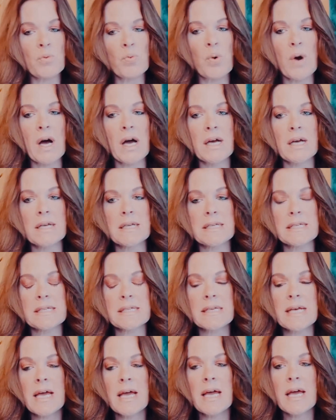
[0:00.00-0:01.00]
was
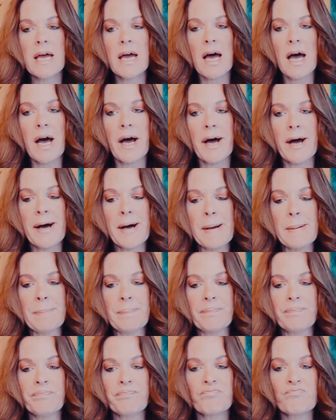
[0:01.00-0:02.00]
I